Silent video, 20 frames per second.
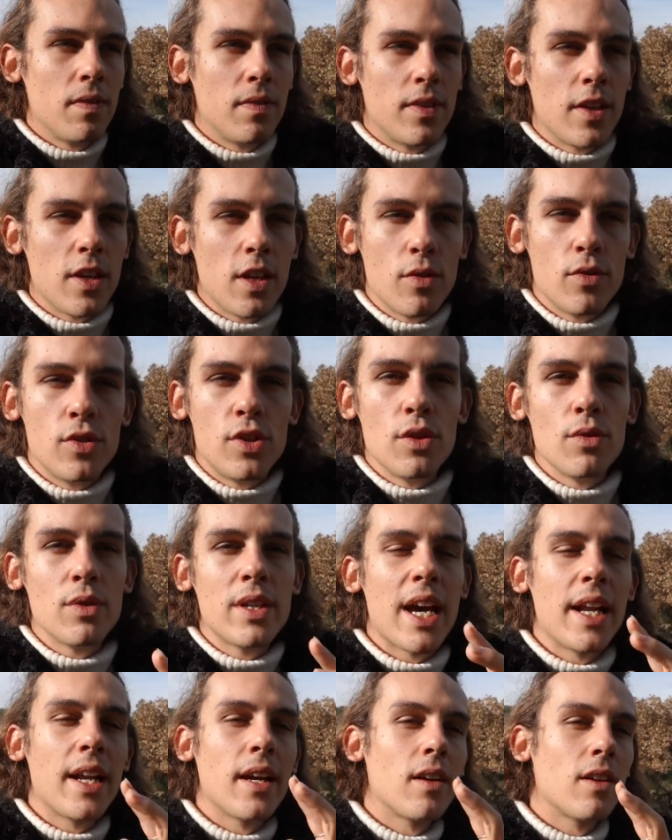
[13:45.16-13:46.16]
That you do
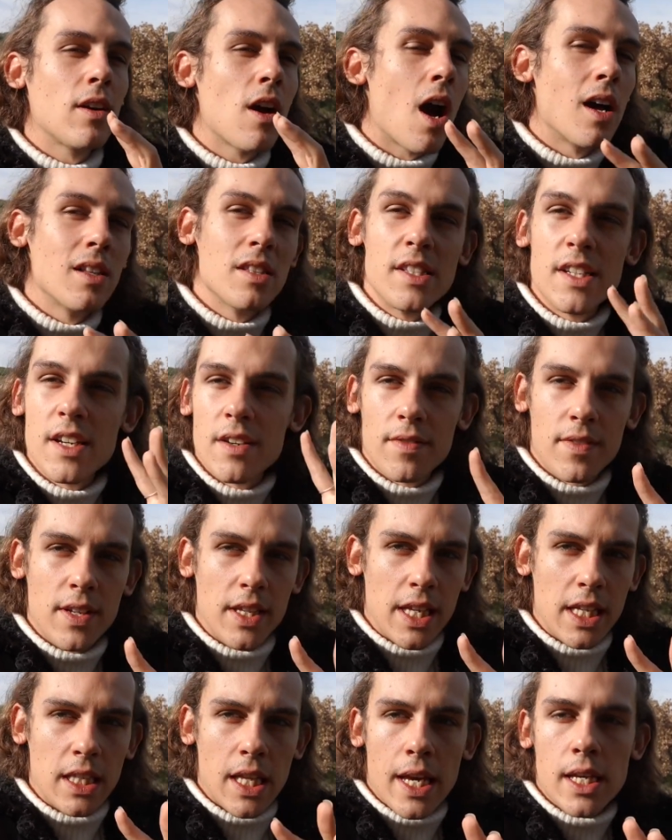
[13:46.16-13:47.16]
get a constant
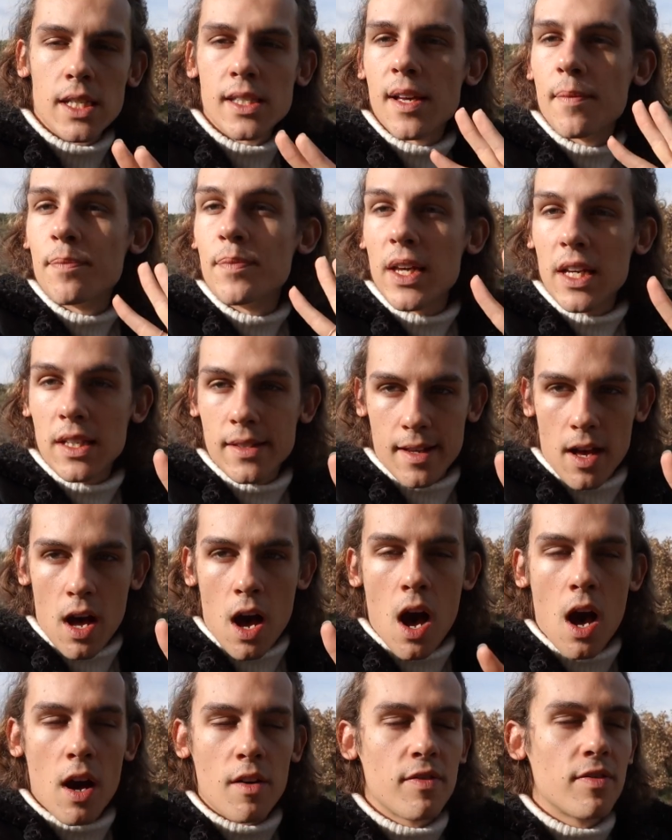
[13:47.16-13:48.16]
feeling like something's
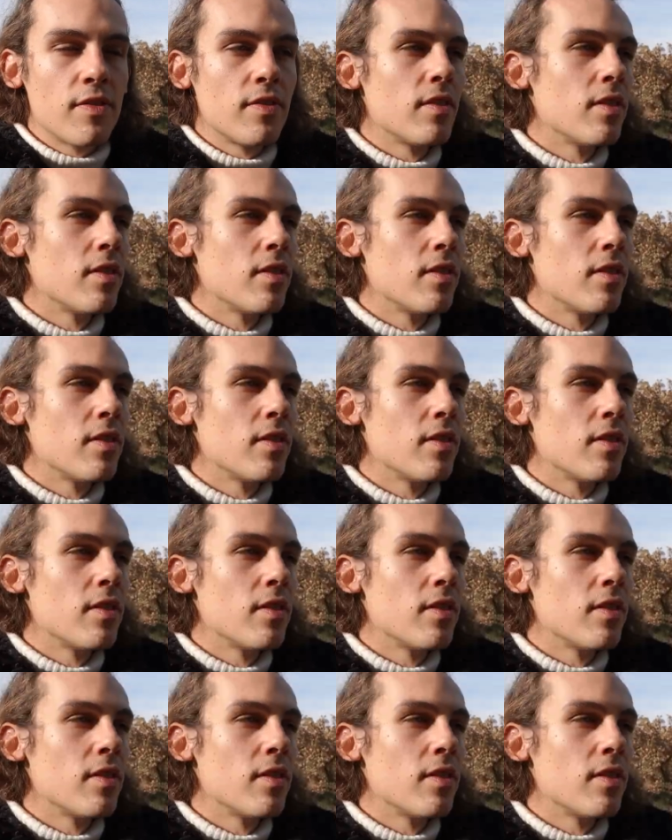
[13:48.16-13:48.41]
off. I